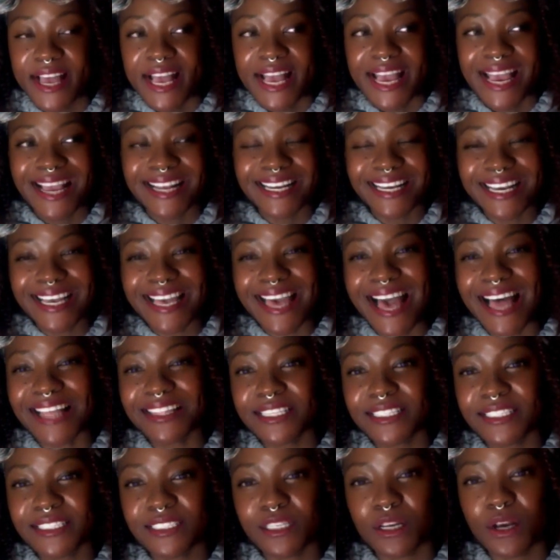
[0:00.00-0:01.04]
in a
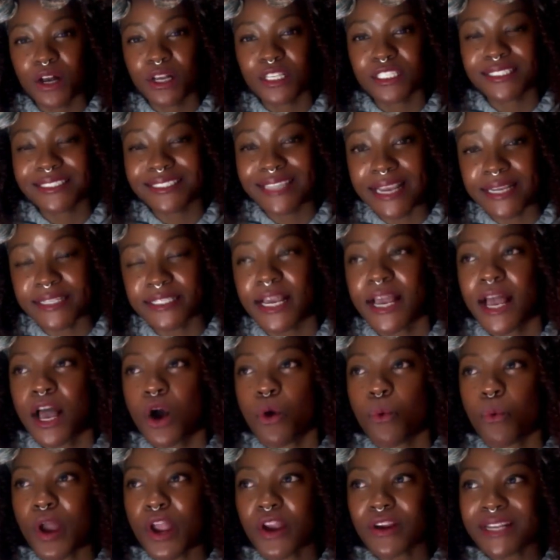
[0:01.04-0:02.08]
calloused state,
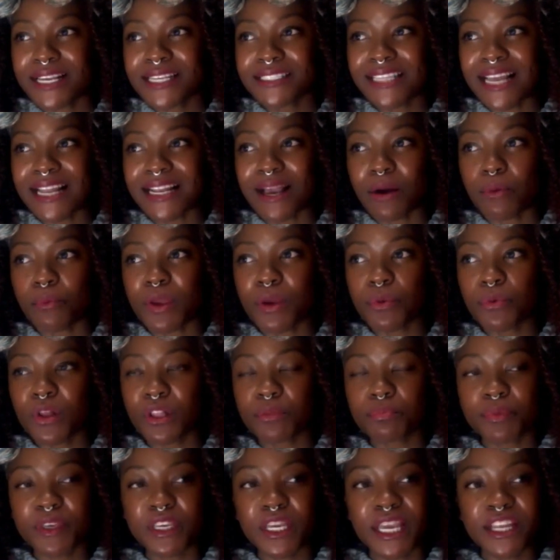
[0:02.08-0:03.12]
where it is that we
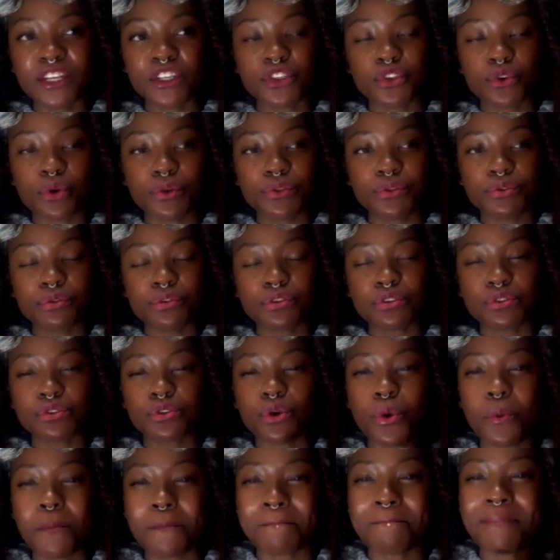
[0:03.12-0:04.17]
will be endured through
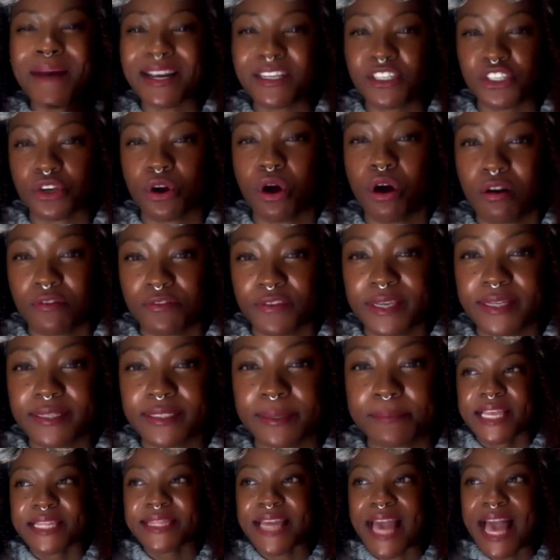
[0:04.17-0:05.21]
so much of it
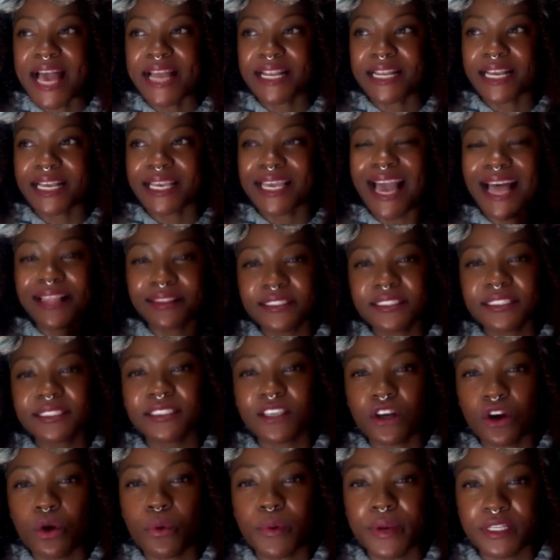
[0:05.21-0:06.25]
that calluses
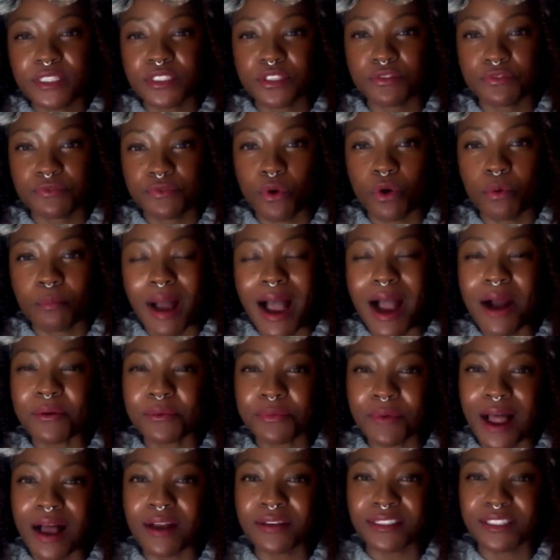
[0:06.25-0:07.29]
are going to form
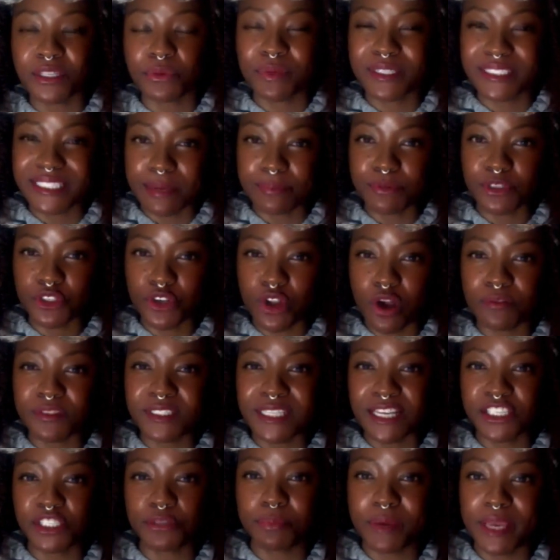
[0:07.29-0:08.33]
around the reception of
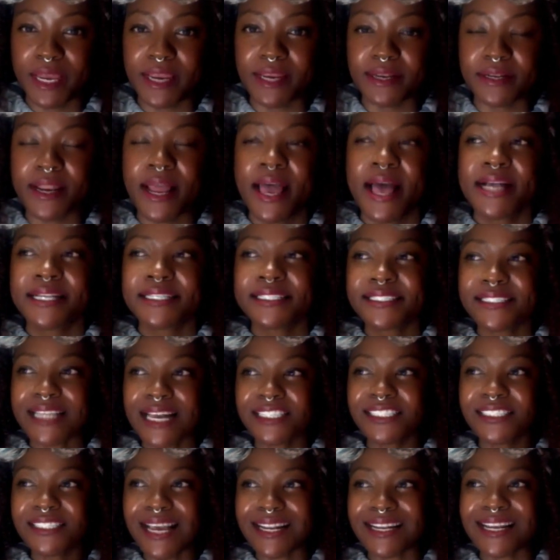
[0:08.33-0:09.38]
such pain,
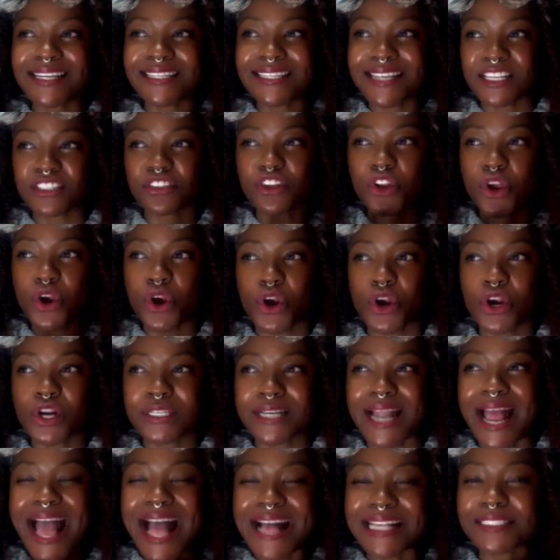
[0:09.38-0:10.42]
such that it does not
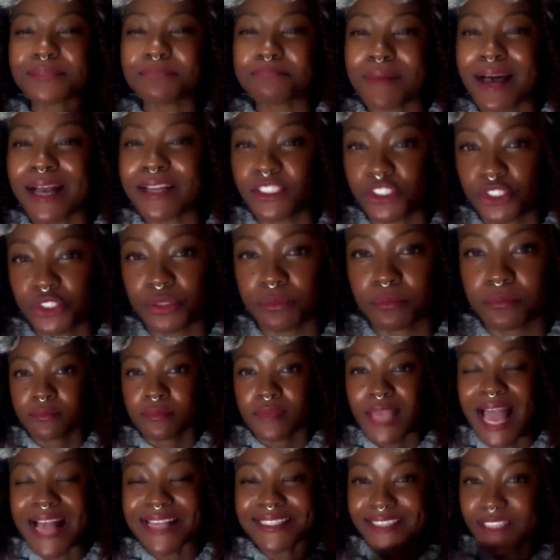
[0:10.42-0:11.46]
hurt as much
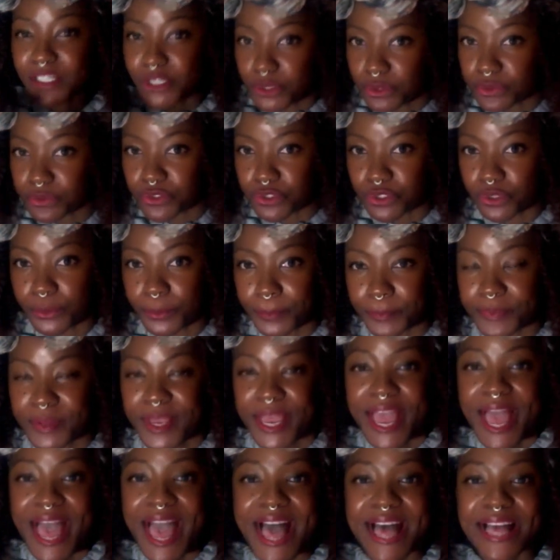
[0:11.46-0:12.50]
as it used to.
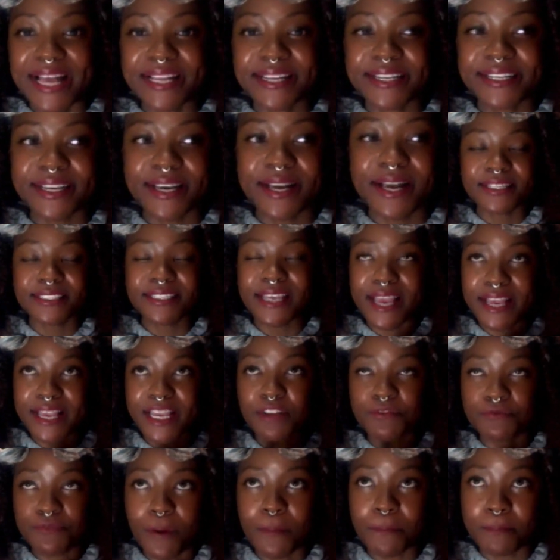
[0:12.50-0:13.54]
And take
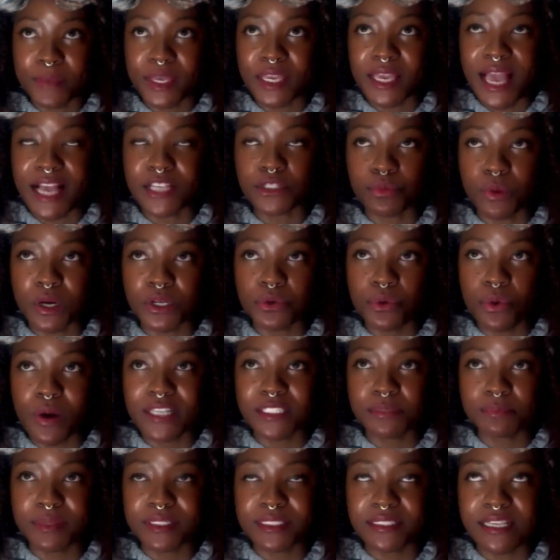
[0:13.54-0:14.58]
it from me, as one who
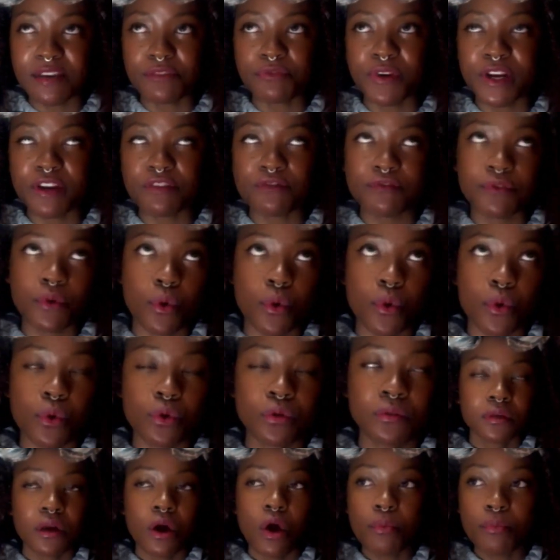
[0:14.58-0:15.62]
has been suffering for
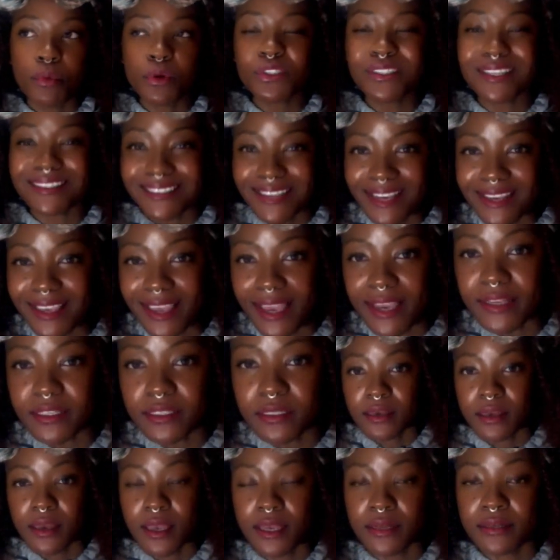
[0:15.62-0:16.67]
almost a decade
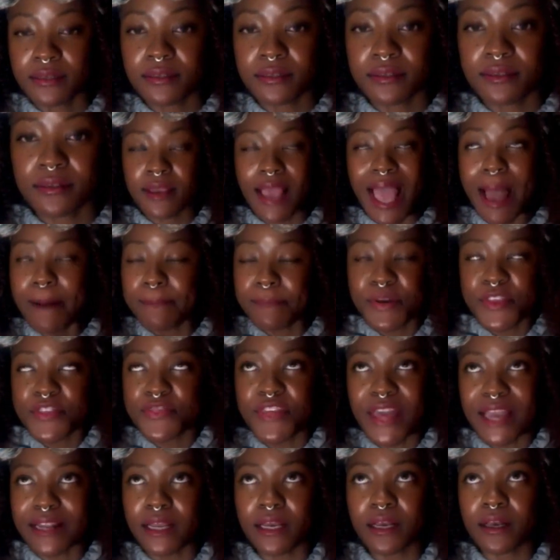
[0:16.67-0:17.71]
in
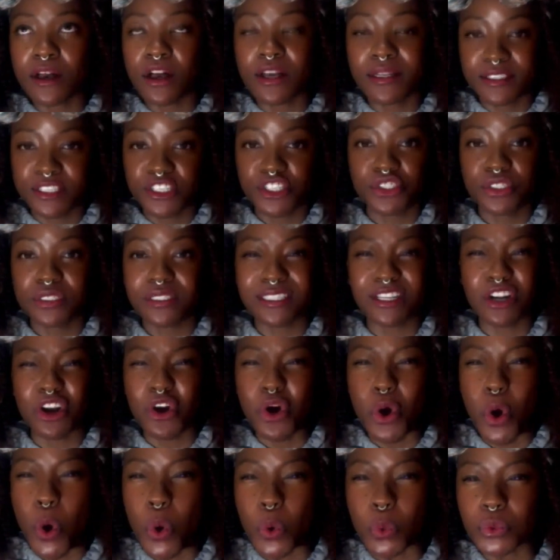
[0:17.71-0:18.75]
apathetic conditions that are
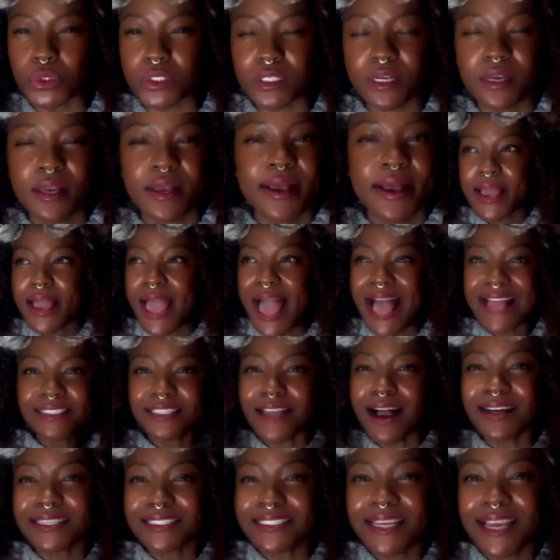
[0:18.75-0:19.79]
cold and
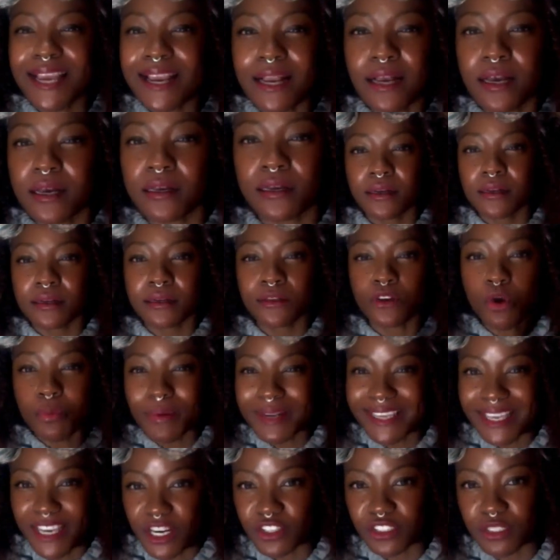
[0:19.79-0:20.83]
Arctic.
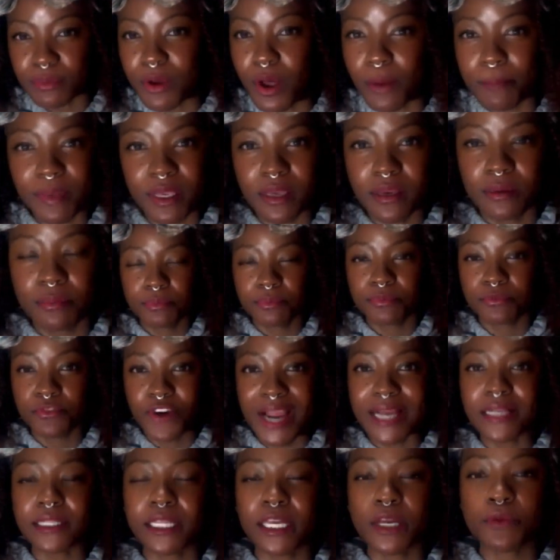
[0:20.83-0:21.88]
Nobody cares about me,
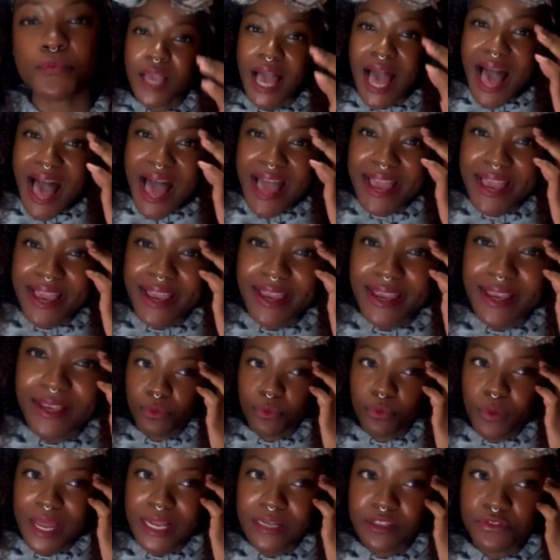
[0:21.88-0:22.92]
frankly. I
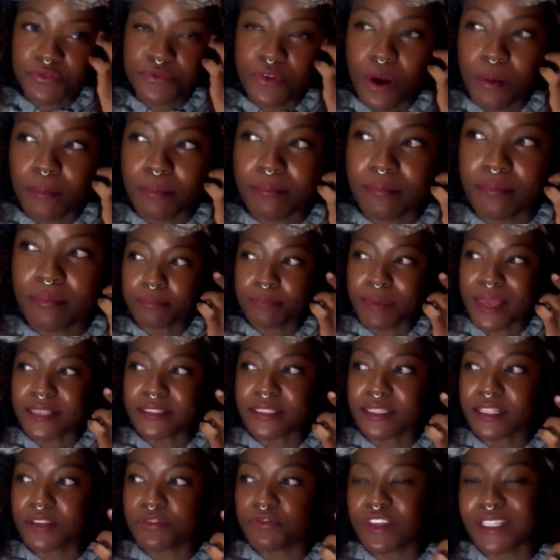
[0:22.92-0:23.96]
went from
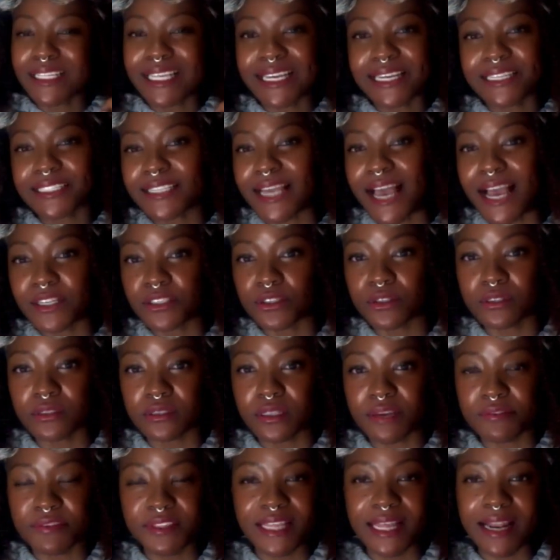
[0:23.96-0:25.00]
basically feeling entitled,
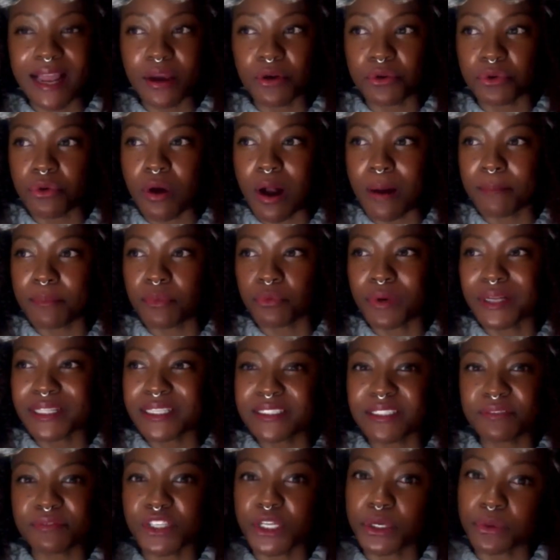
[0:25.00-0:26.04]
given that I grew up
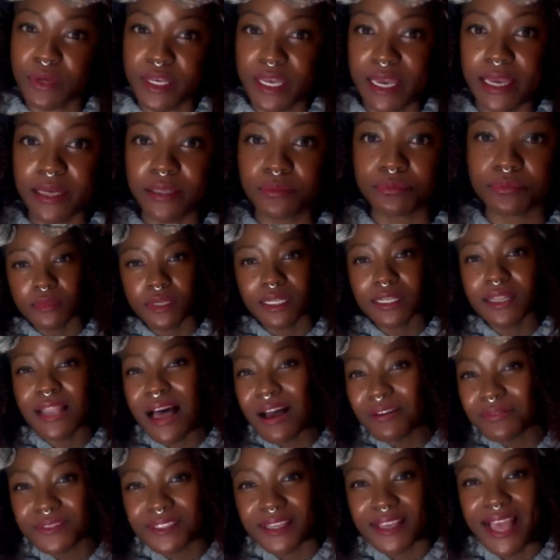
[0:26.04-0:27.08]
relatively okay,
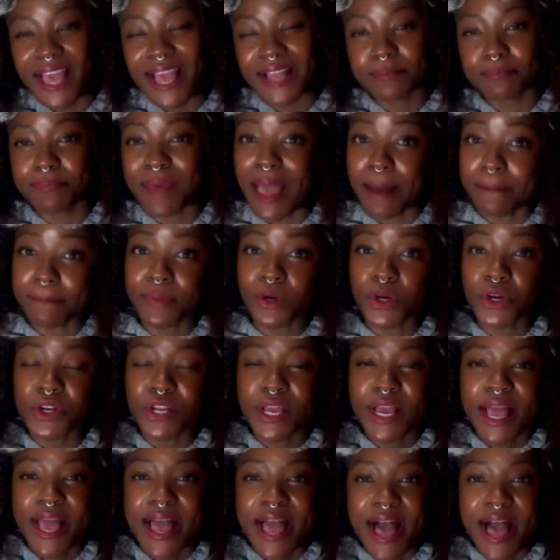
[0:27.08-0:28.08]
loved and pampered.